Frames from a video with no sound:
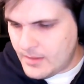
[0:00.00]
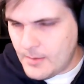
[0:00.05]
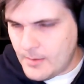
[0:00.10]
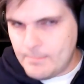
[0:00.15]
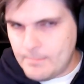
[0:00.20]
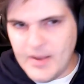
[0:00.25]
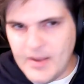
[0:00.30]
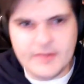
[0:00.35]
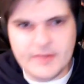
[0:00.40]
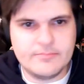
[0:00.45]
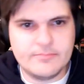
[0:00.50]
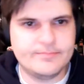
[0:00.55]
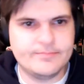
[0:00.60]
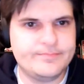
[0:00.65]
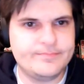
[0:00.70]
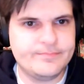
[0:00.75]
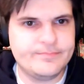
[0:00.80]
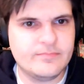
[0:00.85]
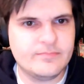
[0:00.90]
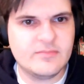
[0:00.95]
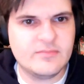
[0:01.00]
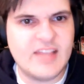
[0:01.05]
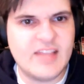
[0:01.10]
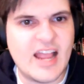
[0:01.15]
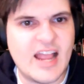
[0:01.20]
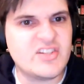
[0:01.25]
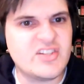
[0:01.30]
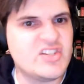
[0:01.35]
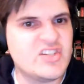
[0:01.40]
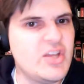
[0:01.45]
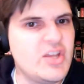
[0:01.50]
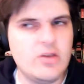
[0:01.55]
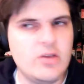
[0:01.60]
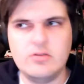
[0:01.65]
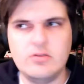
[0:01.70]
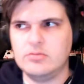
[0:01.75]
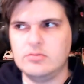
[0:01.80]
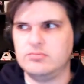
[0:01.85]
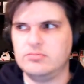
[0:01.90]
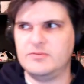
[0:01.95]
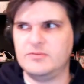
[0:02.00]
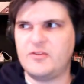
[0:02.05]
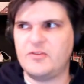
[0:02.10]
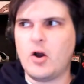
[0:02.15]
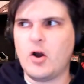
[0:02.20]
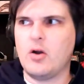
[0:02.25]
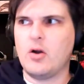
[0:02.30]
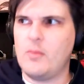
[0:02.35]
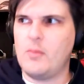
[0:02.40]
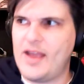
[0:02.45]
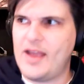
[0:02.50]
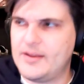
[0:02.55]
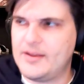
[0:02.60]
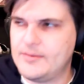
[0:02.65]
But that's still far away.